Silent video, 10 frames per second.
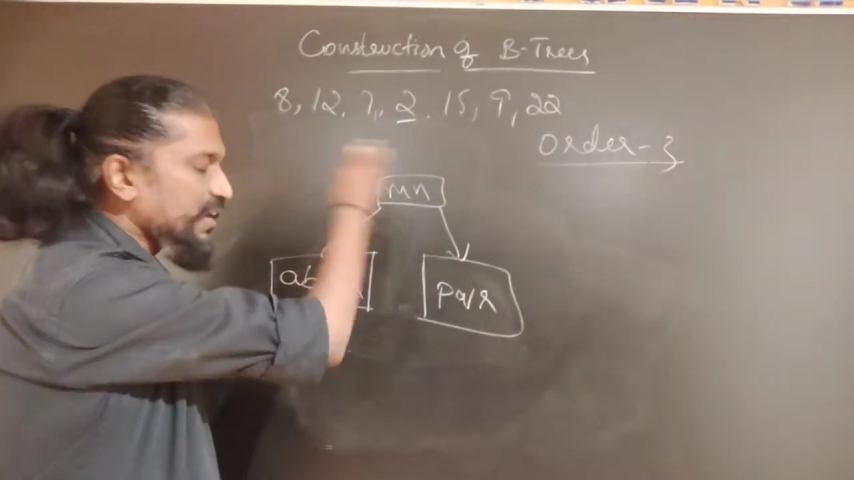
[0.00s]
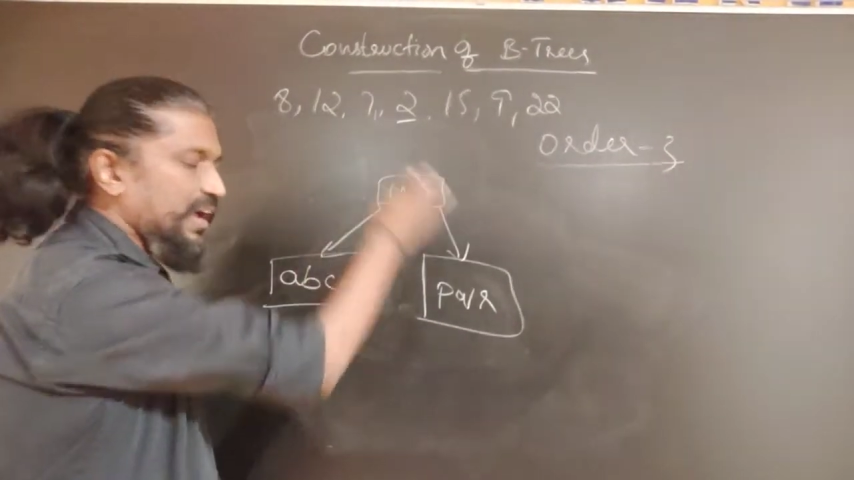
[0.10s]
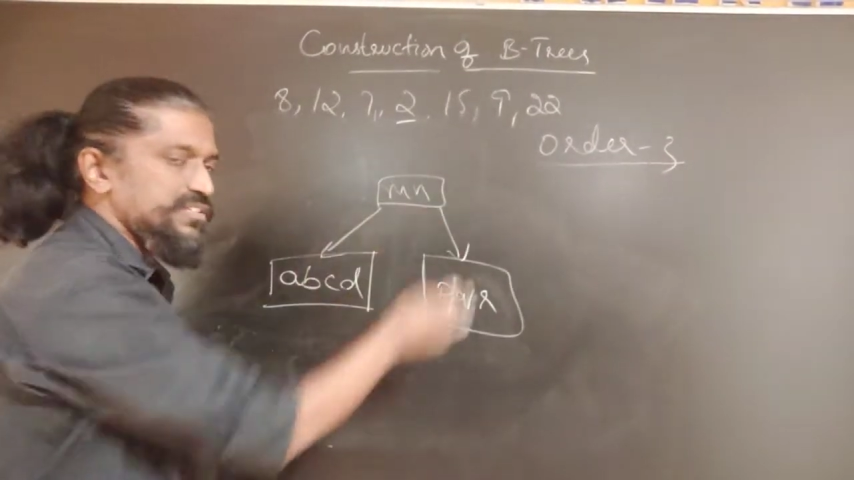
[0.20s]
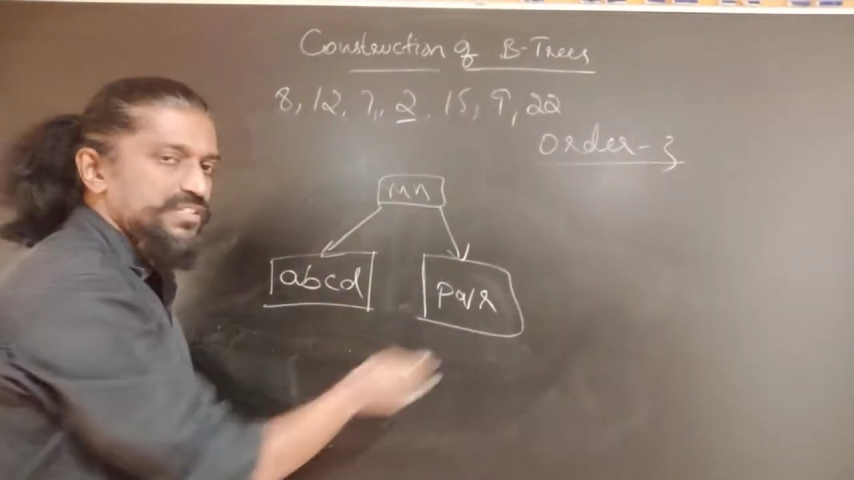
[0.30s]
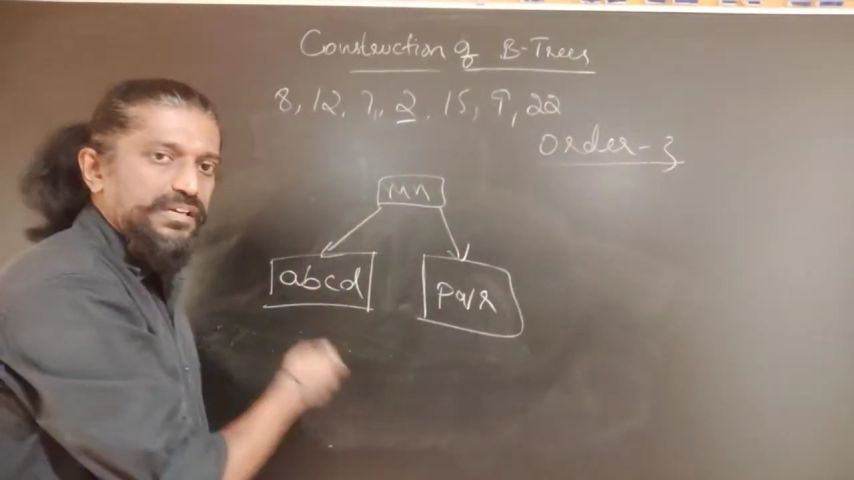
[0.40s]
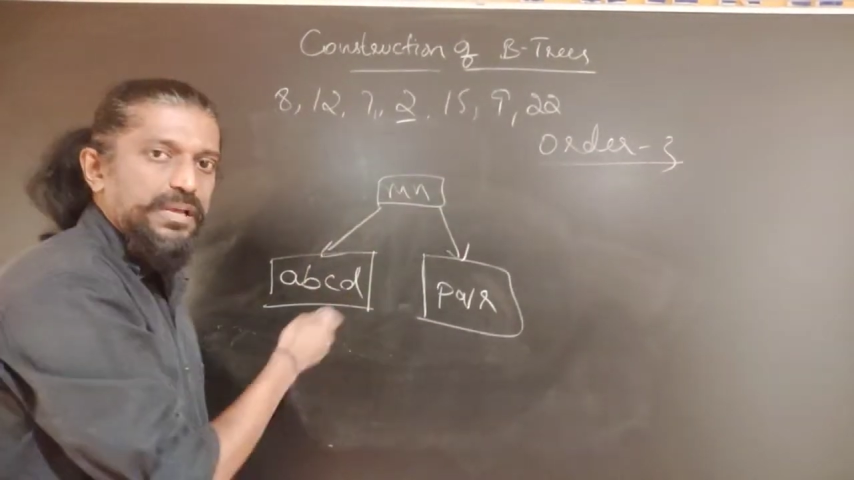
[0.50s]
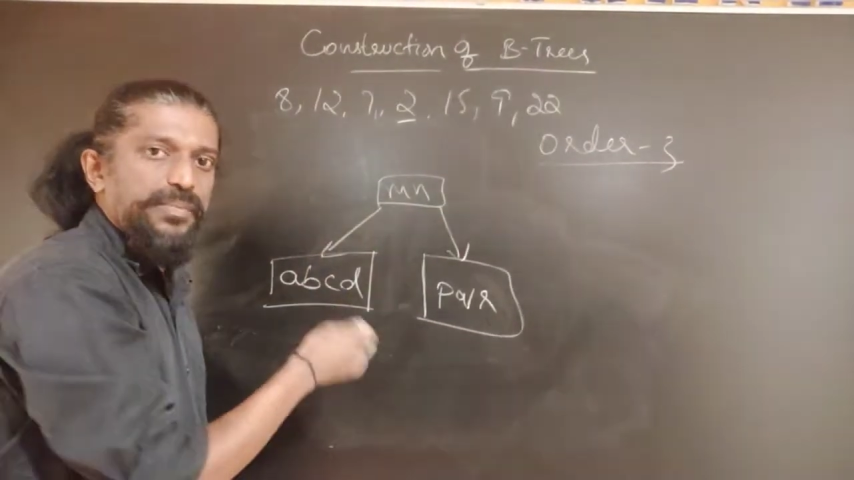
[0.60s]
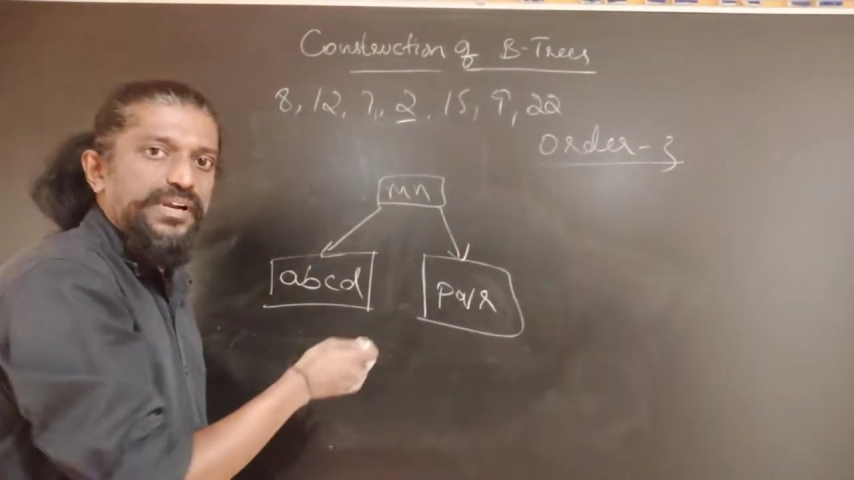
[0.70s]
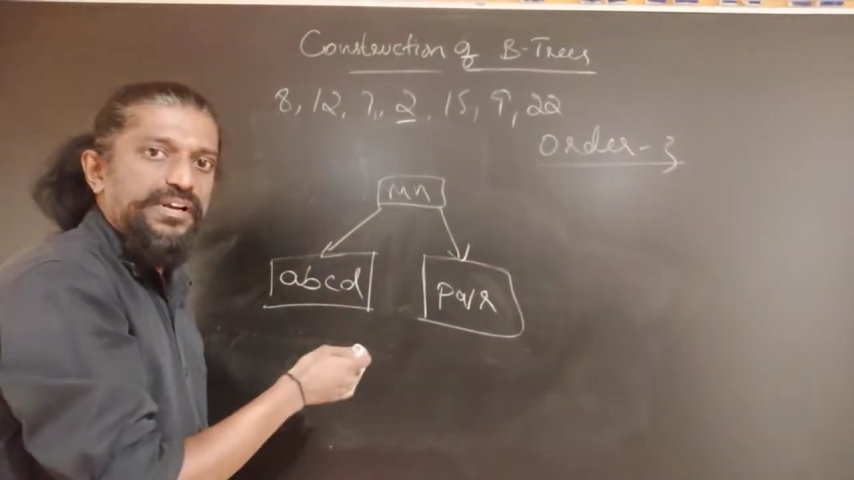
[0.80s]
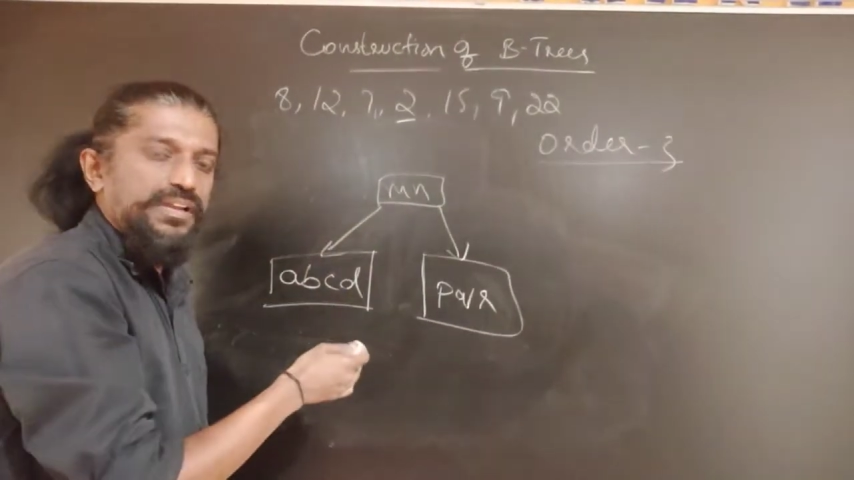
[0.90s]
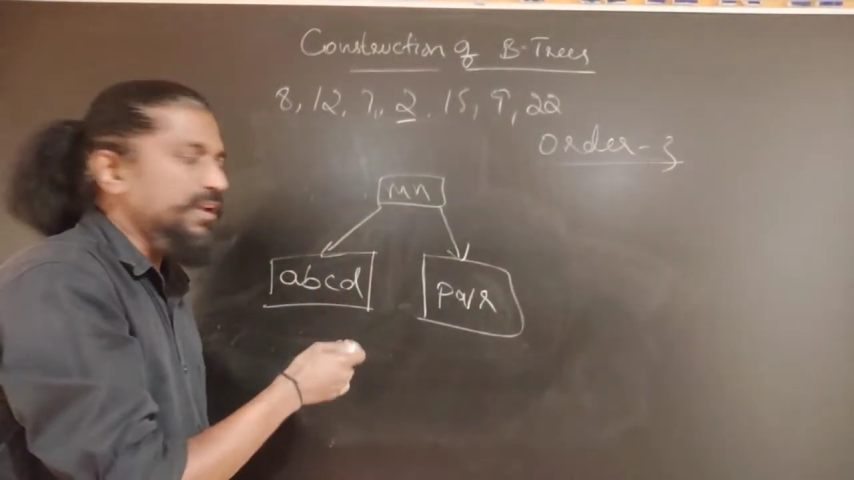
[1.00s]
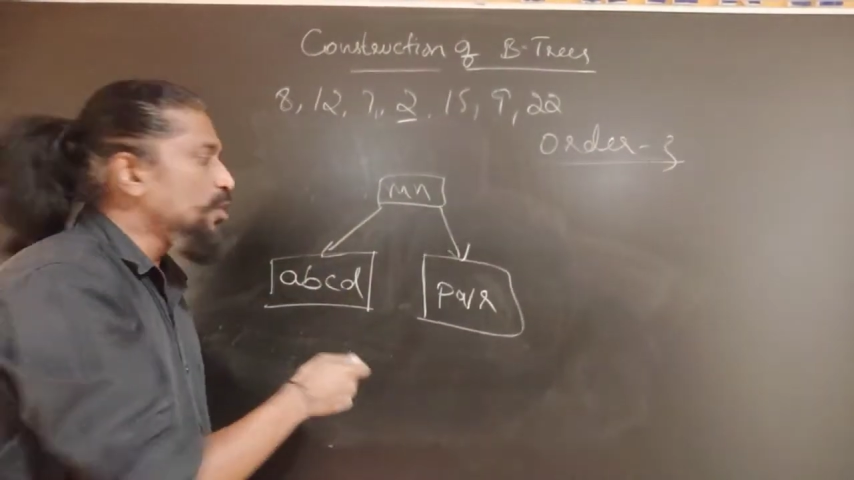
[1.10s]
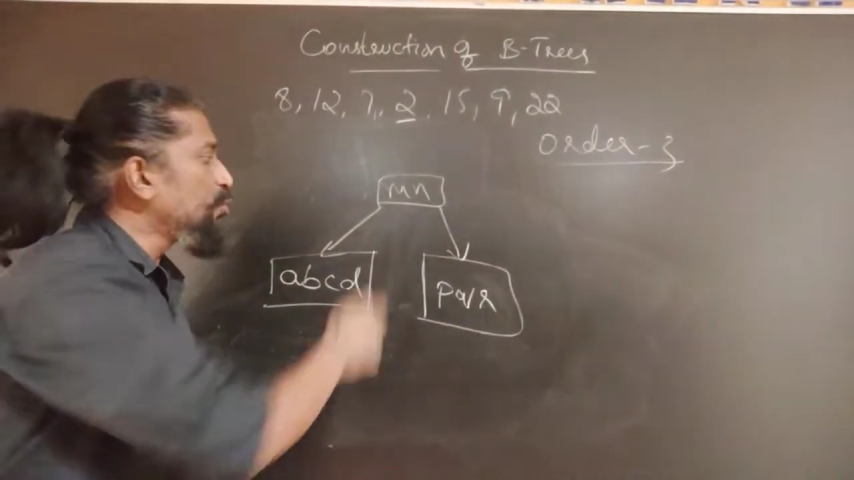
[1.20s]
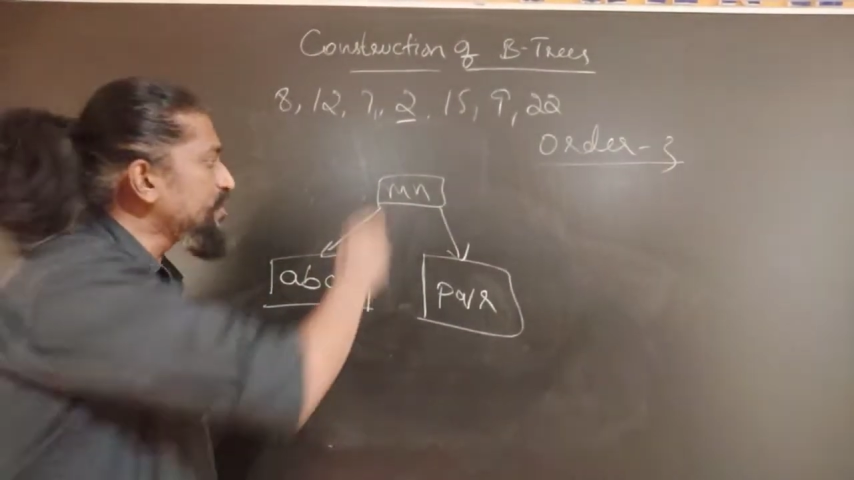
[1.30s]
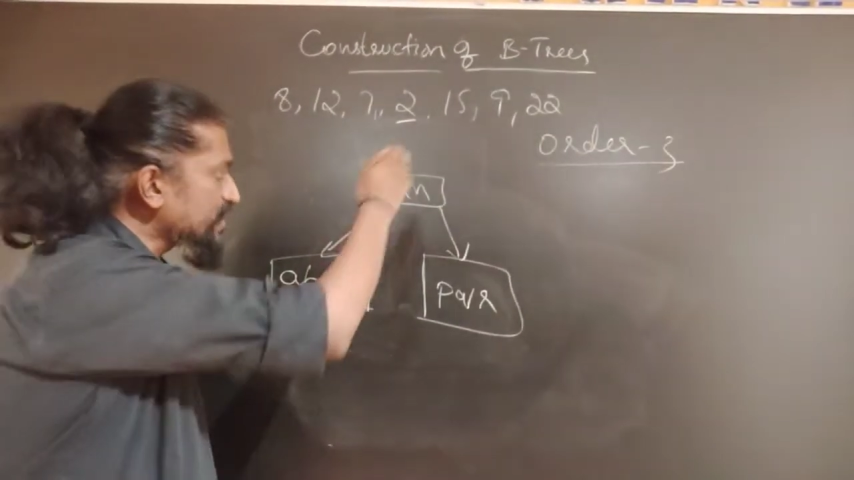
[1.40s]
construct a B tree
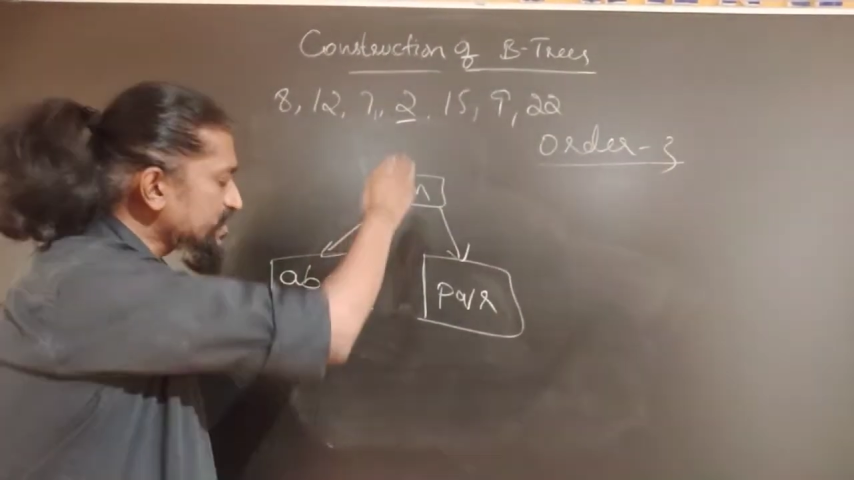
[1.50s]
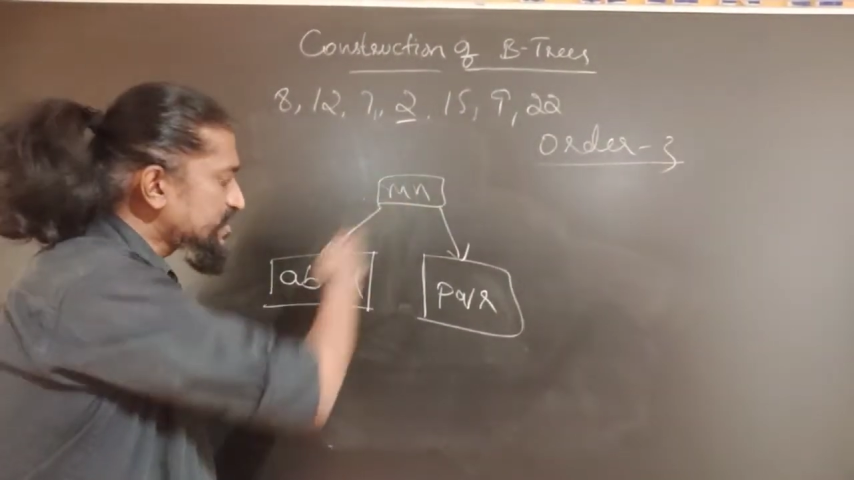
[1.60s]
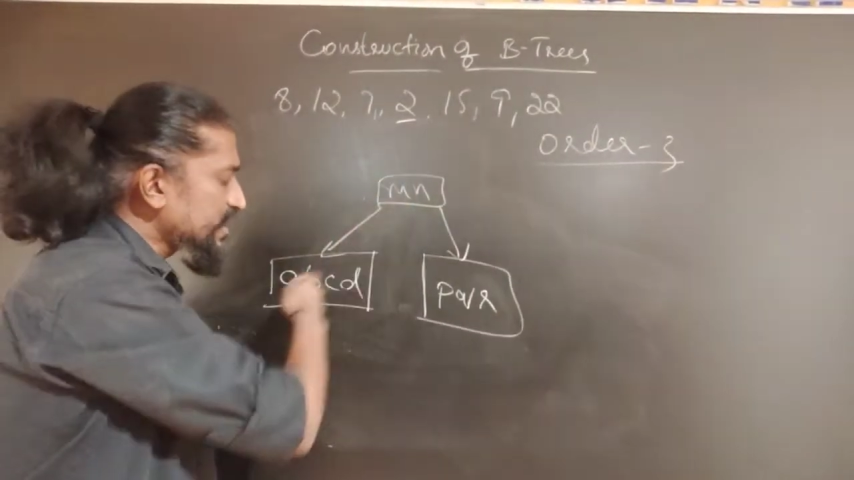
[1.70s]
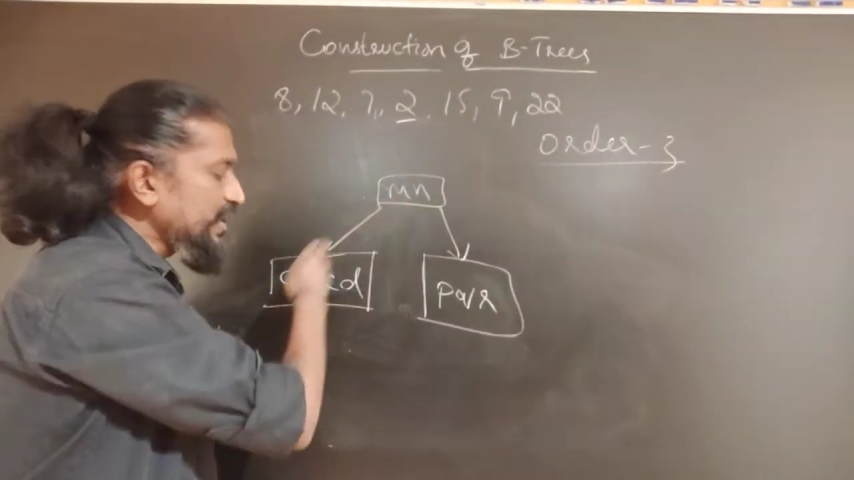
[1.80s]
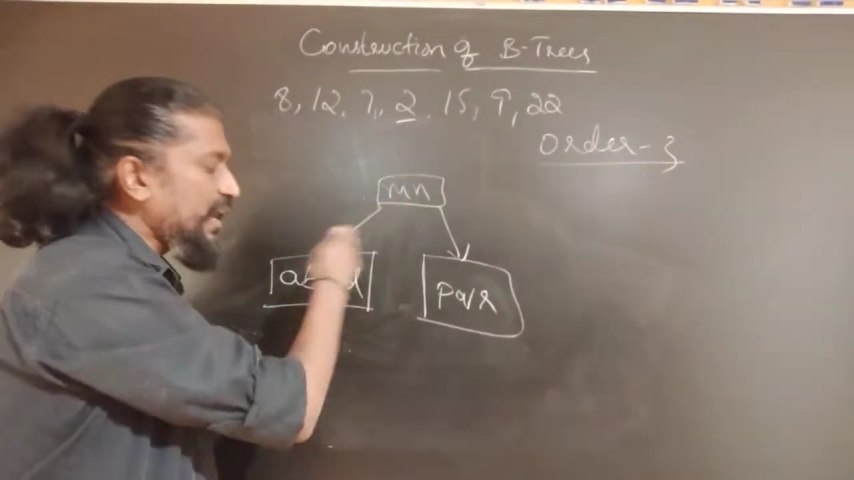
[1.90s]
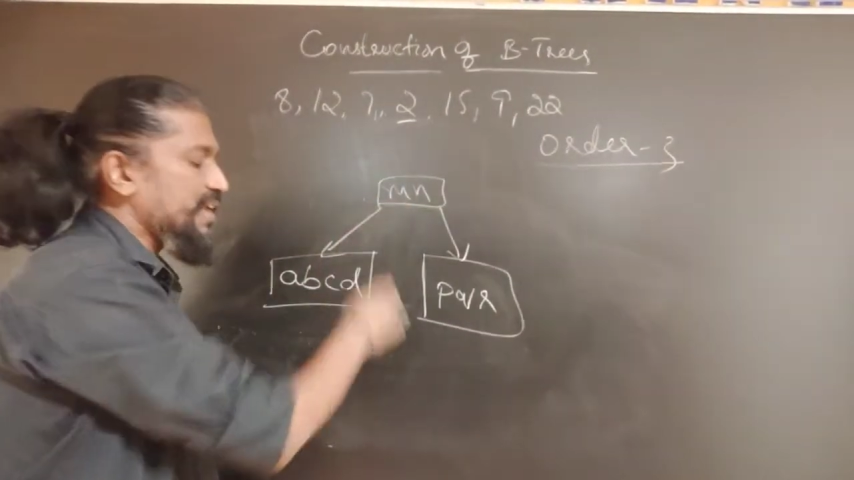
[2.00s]
which can still